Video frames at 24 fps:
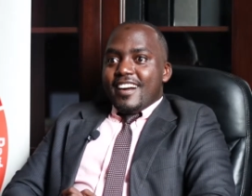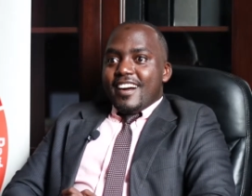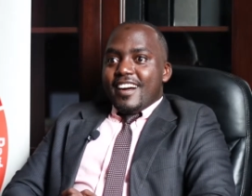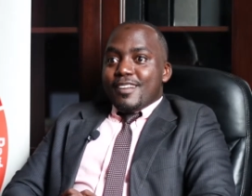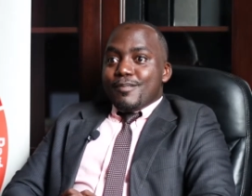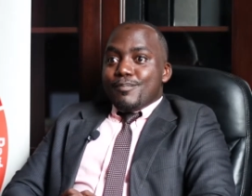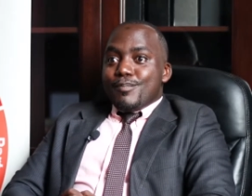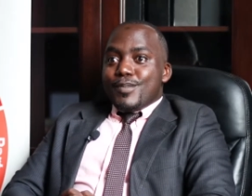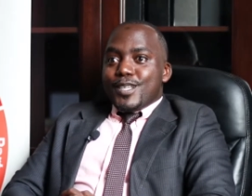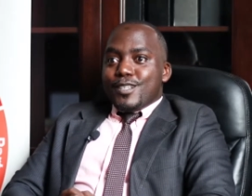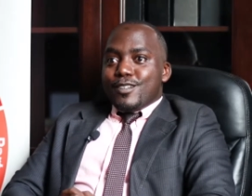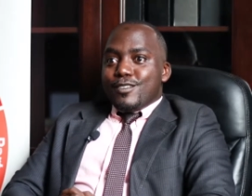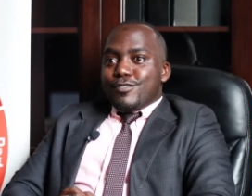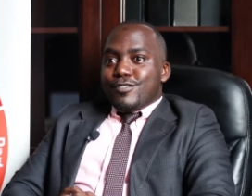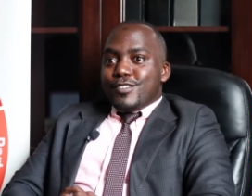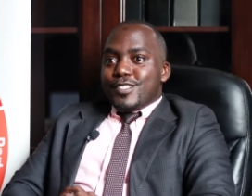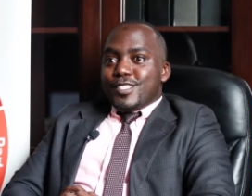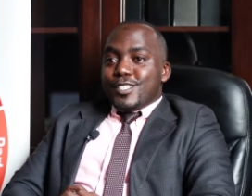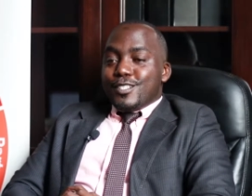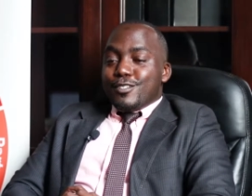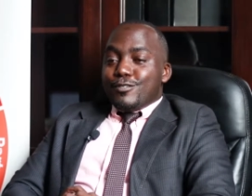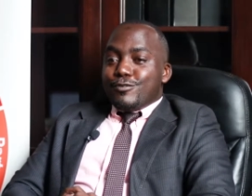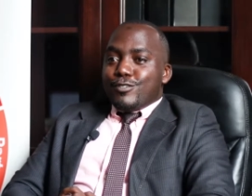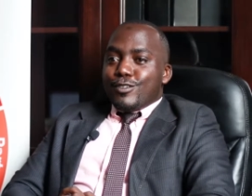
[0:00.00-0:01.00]
I
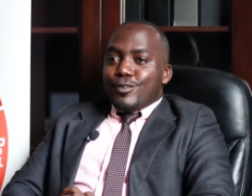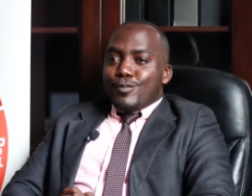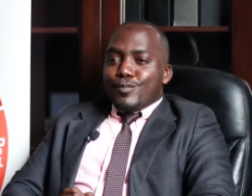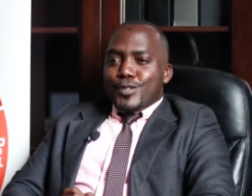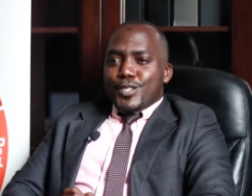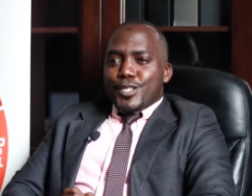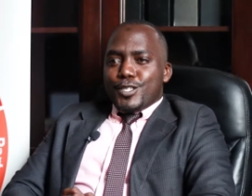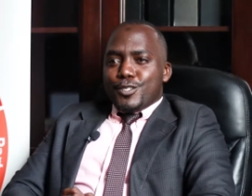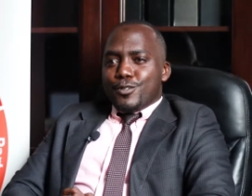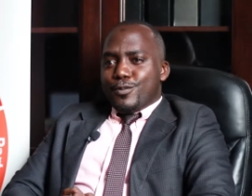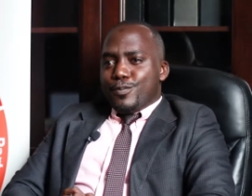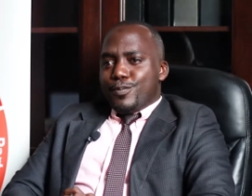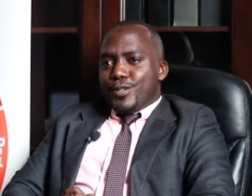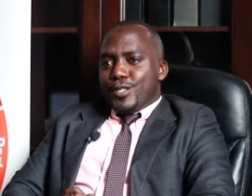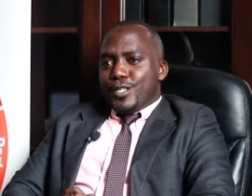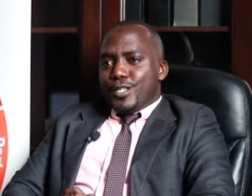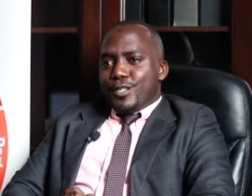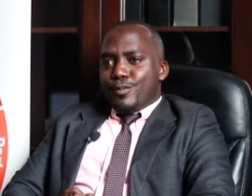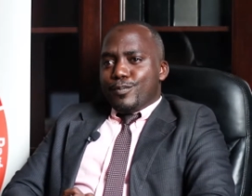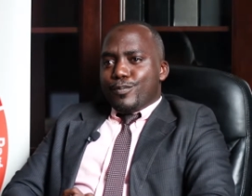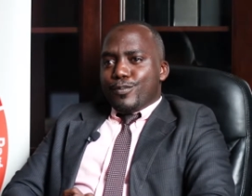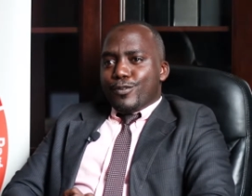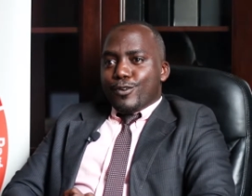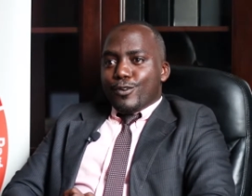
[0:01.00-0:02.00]
benefited from the
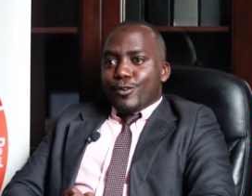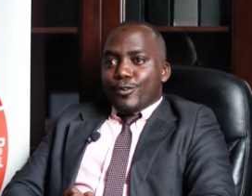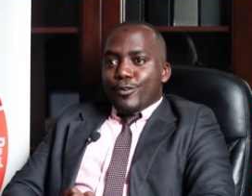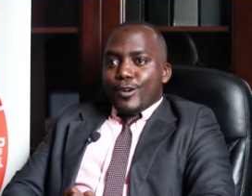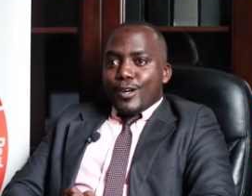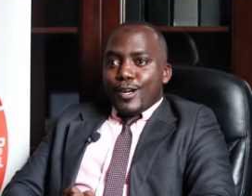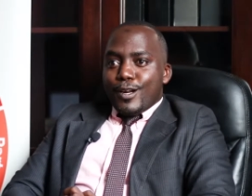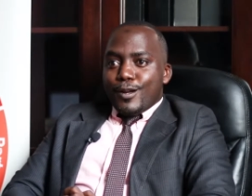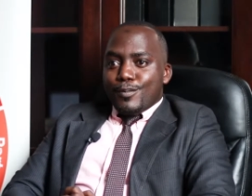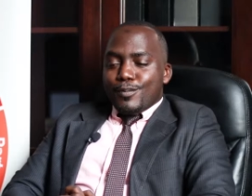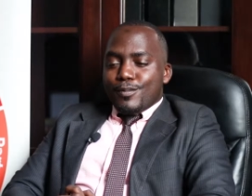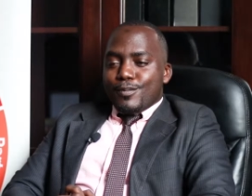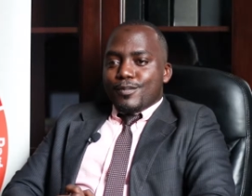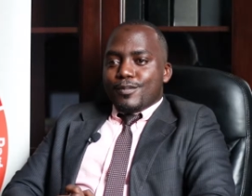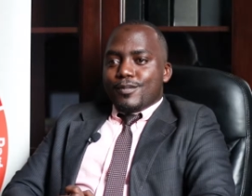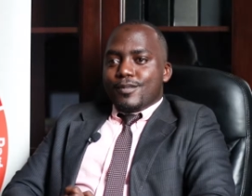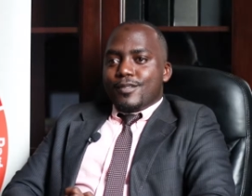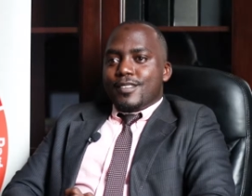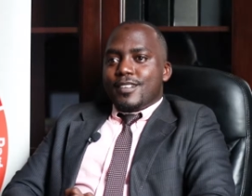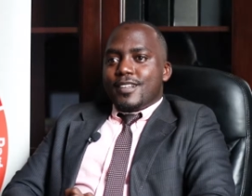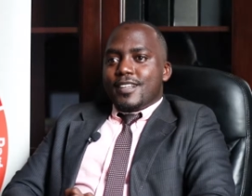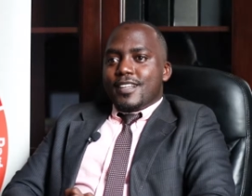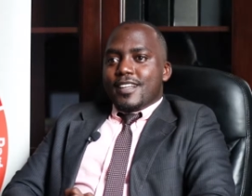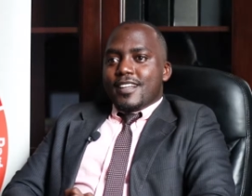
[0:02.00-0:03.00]
UPE program
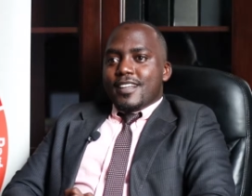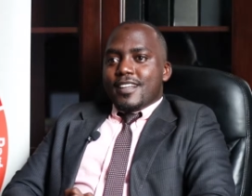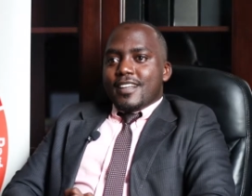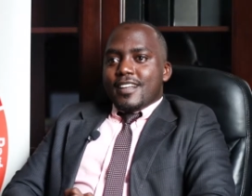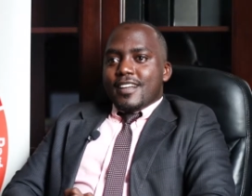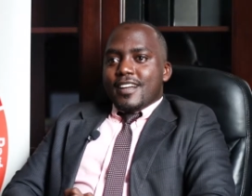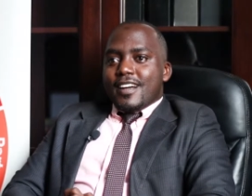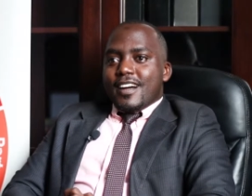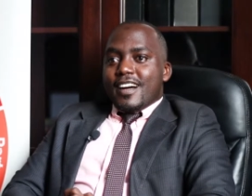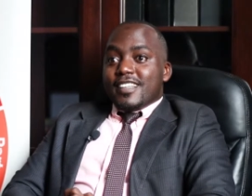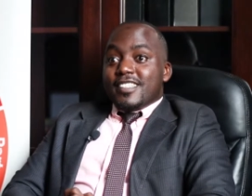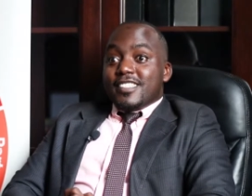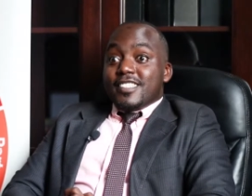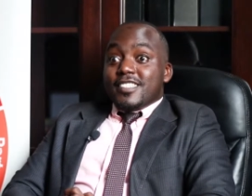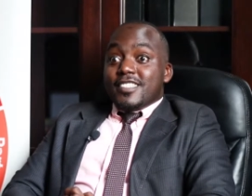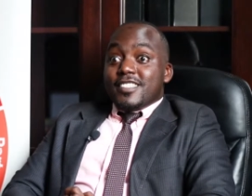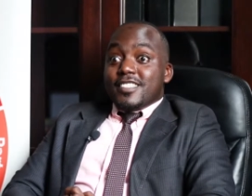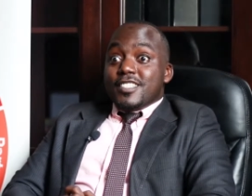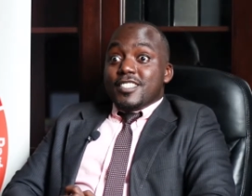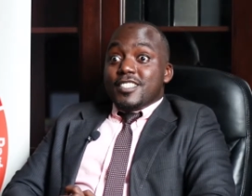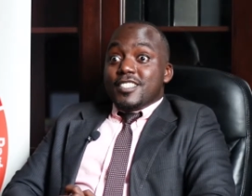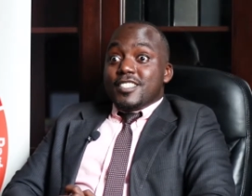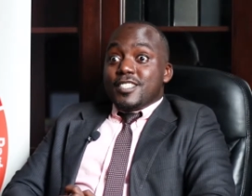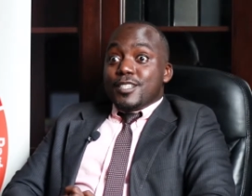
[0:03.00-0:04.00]
at
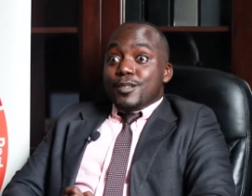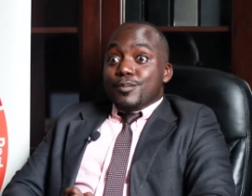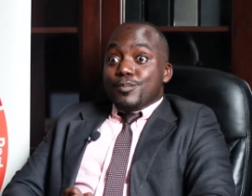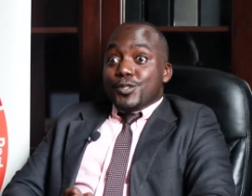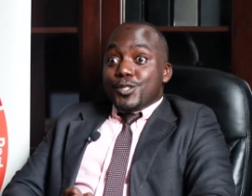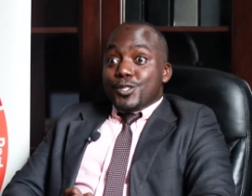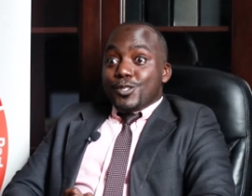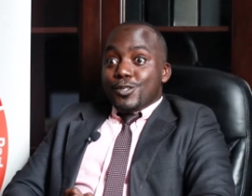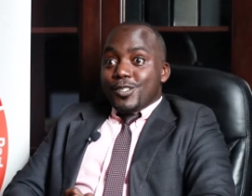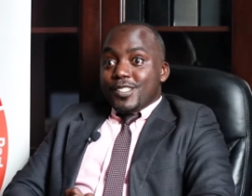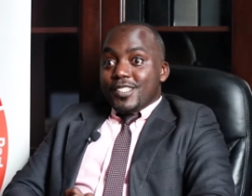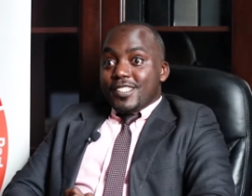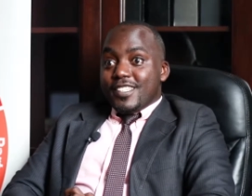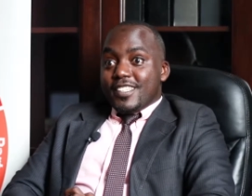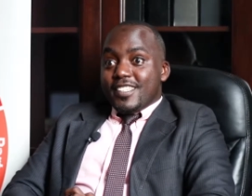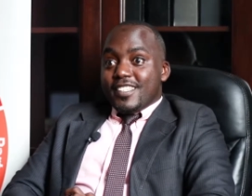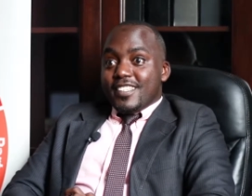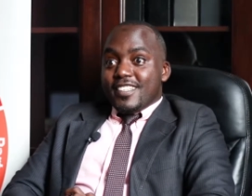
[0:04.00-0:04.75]
its inception